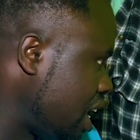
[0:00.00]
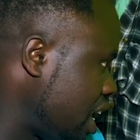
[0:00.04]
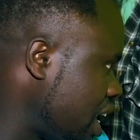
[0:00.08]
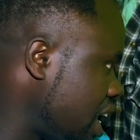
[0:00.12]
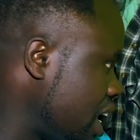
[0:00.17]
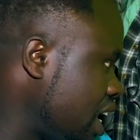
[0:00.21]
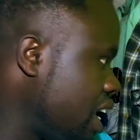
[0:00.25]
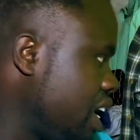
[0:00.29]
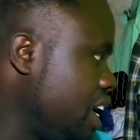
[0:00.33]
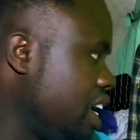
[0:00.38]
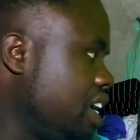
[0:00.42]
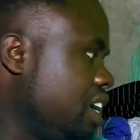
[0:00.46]

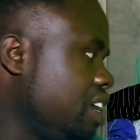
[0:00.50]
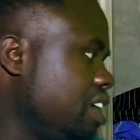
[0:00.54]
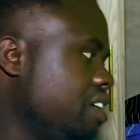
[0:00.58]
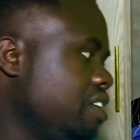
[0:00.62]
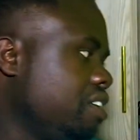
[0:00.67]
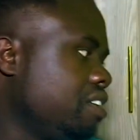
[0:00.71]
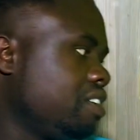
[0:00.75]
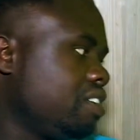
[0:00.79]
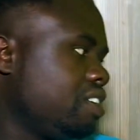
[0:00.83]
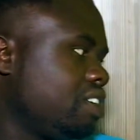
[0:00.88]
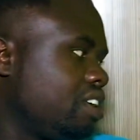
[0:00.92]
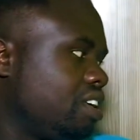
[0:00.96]
I
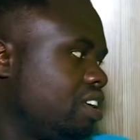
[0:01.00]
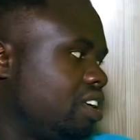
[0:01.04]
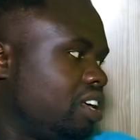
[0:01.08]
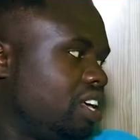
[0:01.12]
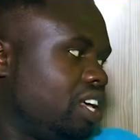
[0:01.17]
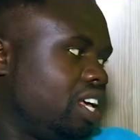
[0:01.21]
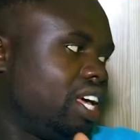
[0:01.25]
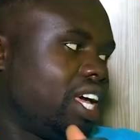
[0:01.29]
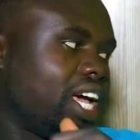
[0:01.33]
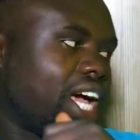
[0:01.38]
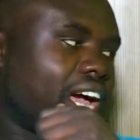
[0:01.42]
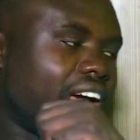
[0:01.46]

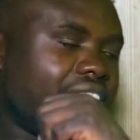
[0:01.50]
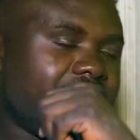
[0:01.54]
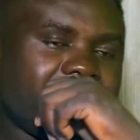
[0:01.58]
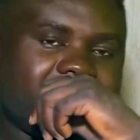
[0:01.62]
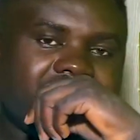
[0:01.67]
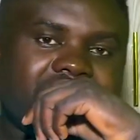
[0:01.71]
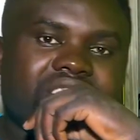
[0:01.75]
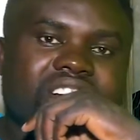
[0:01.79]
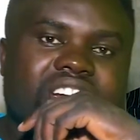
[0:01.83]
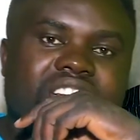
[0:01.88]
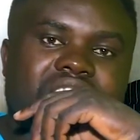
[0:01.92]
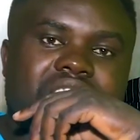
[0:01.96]

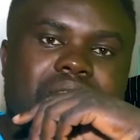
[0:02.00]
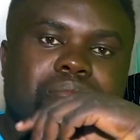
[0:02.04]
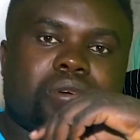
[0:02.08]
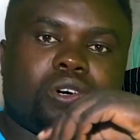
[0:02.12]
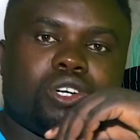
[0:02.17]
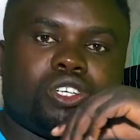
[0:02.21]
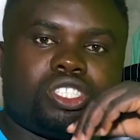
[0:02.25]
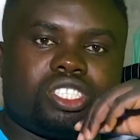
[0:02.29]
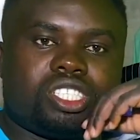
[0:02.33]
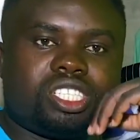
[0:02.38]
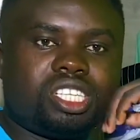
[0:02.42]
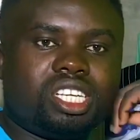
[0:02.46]
regret the
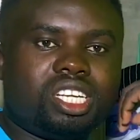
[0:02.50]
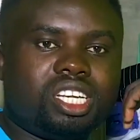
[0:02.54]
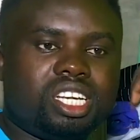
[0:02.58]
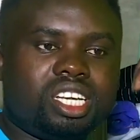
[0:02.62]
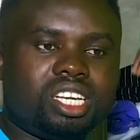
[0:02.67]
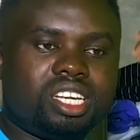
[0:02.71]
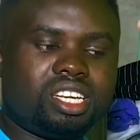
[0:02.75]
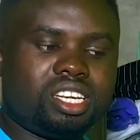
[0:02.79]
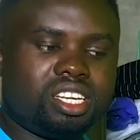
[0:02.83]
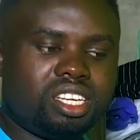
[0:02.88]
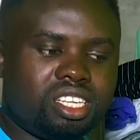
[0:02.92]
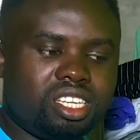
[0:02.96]
most
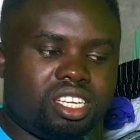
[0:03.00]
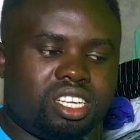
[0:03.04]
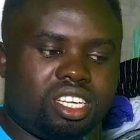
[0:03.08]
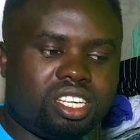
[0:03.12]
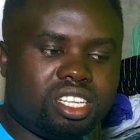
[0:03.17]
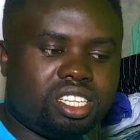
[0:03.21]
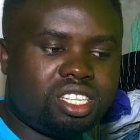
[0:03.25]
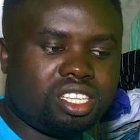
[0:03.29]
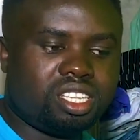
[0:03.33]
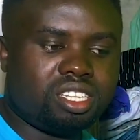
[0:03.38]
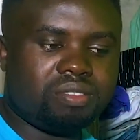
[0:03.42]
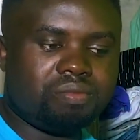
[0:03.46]

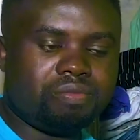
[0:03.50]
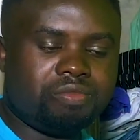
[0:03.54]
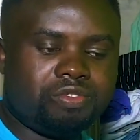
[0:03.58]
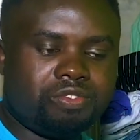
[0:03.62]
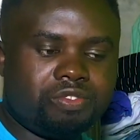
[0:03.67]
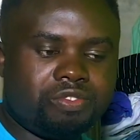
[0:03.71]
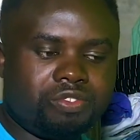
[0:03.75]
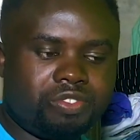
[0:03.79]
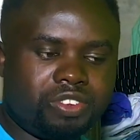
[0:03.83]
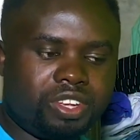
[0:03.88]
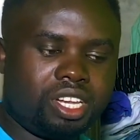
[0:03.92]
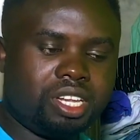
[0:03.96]
in
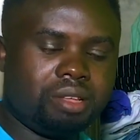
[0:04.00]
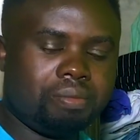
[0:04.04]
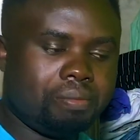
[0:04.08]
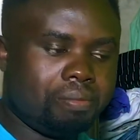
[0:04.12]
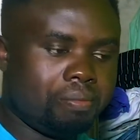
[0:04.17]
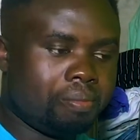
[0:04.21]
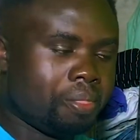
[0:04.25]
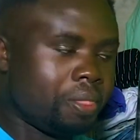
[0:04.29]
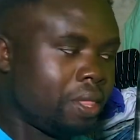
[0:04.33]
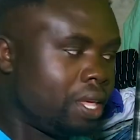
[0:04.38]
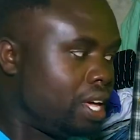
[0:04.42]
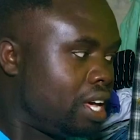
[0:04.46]
film
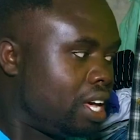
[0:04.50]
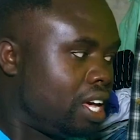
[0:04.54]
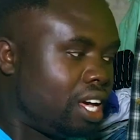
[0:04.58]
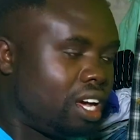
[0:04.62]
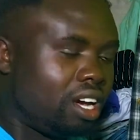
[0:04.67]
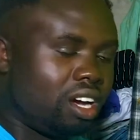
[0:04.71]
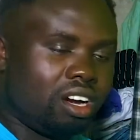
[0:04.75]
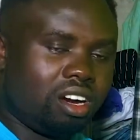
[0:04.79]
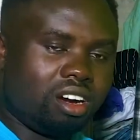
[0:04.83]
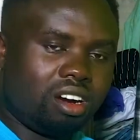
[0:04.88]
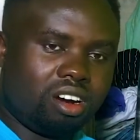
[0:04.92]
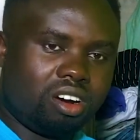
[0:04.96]

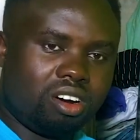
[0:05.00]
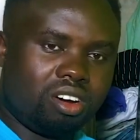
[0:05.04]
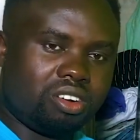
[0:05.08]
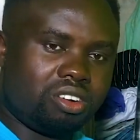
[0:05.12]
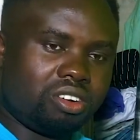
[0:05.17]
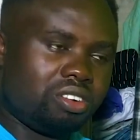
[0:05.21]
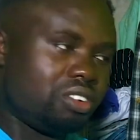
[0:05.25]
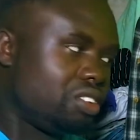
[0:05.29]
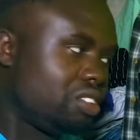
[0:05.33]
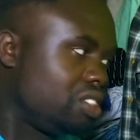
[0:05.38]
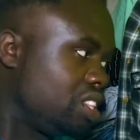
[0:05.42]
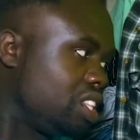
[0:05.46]

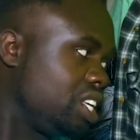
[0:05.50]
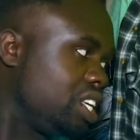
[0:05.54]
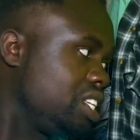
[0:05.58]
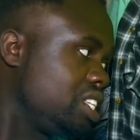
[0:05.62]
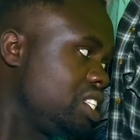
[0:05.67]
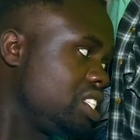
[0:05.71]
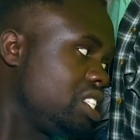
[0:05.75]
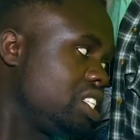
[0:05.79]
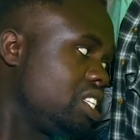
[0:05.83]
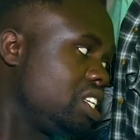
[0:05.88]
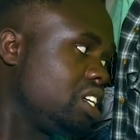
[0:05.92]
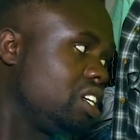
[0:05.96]
or
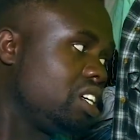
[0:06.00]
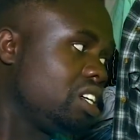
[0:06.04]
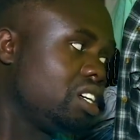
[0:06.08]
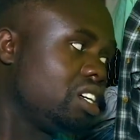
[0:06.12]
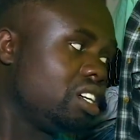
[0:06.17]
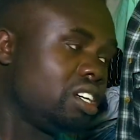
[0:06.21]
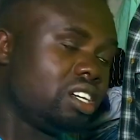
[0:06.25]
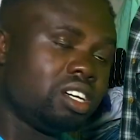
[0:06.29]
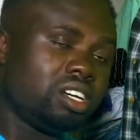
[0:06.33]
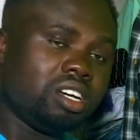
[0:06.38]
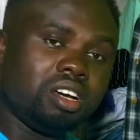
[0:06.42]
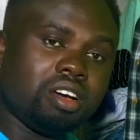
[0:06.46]
this
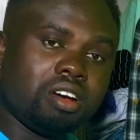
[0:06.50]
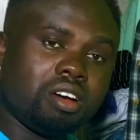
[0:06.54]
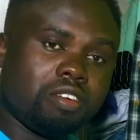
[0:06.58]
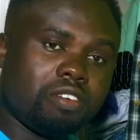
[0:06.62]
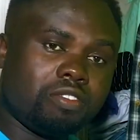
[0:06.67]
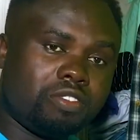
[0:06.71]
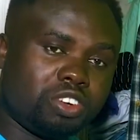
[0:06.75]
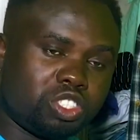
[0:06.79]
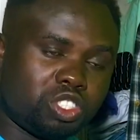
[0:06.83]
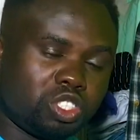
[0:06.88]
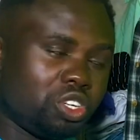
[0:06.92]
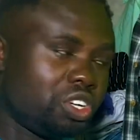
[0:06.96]

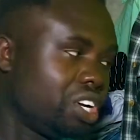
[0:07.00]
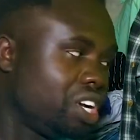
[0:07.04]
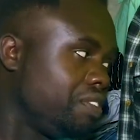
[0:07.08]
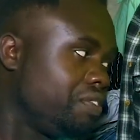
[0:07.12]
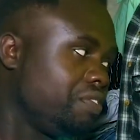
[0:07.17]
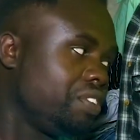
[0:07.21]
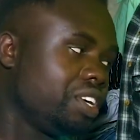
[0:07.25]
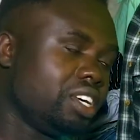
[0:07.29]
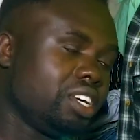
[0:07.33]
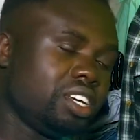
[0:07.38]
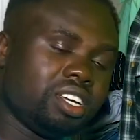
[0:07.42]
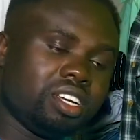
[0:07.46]

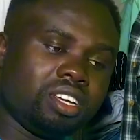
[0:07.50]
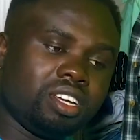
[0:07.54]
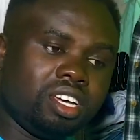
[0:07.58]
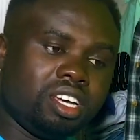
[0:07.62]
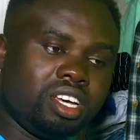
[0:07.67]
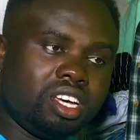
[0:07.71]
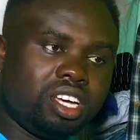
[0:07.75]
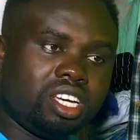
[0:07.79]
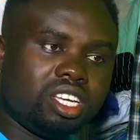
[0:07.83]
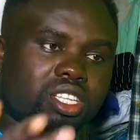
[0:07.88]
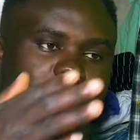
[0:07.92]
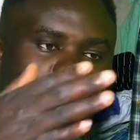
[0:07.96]
photography
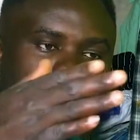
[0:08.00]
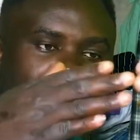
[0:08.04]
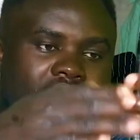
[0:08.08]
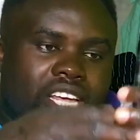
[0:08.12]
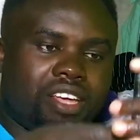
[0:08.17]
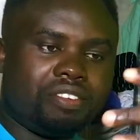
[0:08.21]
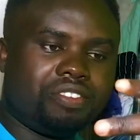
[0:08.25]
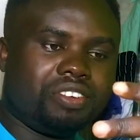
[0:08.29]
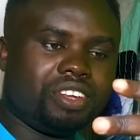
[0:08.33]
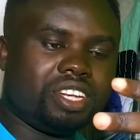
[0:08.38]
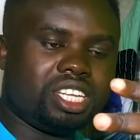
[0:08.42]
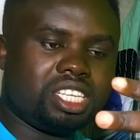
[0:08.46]
is when I
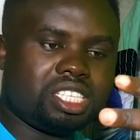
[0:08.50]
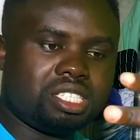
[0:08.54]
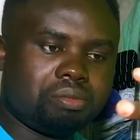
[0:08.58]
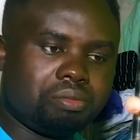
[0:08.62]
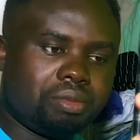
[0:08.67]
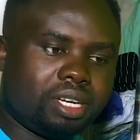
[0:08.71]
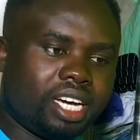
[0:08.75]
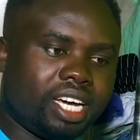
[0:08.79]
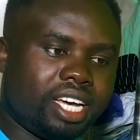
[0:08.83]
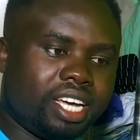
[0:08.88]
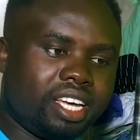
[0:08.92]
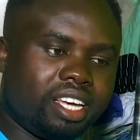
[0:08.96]
finished
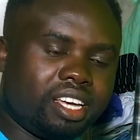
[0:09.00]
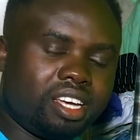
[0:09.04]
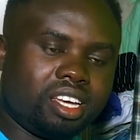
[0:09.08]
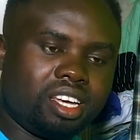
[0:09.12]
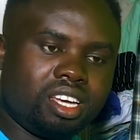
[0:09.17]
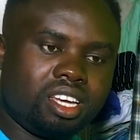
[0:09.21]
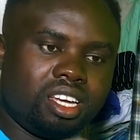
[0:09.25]
my